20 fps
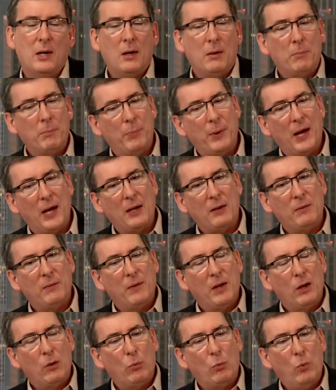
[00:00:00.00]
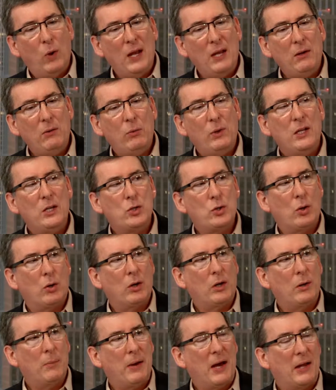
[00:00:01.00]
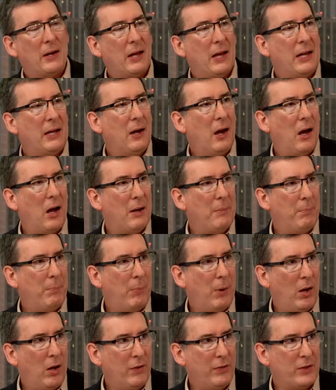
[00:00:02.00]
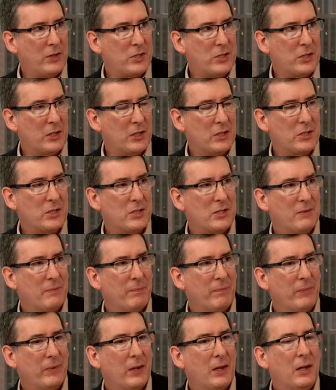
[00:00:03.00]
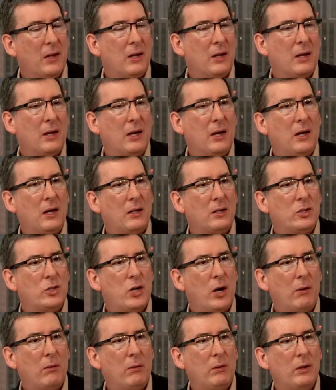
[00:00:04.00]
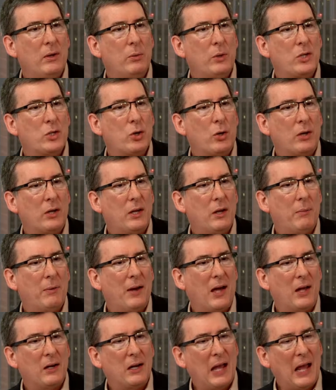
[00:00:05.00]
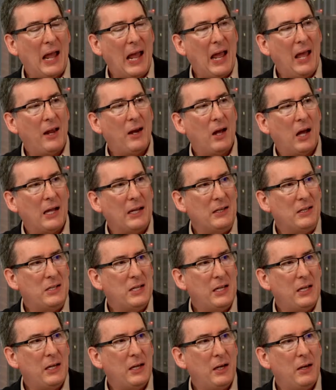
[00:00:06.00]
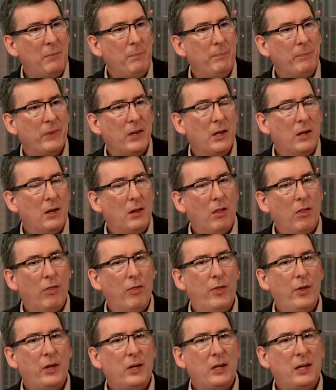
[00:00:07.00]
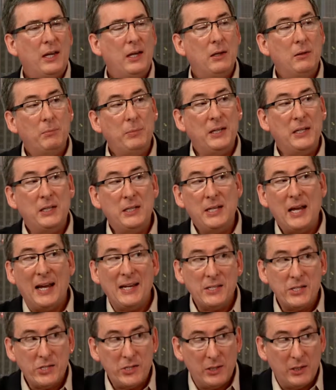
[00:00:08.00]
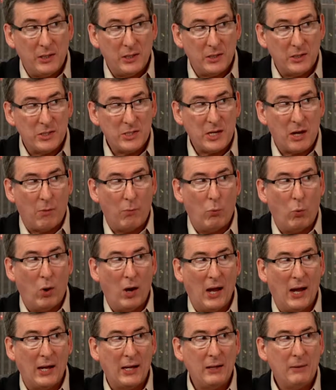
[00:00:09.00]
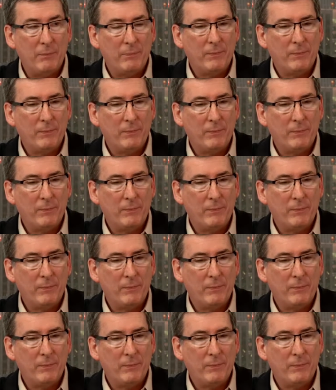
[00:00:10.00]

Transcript: But when we talk about a hypothesis, generally we're talking about an idea that can be tested in some way,